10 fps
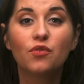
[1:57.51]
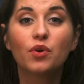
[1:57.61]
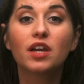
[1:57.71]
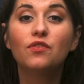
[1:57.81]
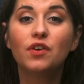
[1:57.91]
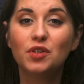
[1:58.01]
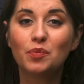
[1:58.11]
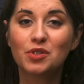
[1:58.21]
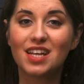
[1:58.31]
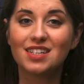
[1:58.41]
for a fifty
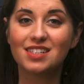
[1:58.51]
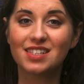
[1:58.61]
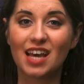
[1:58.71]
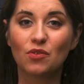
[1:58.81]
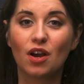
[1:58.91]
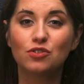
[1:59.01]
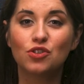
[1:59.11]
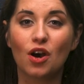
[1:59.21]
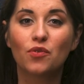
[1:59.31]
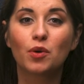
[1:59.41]
percent discount on
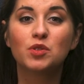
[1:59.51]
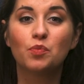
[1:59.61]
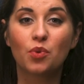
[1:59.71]
Jotform's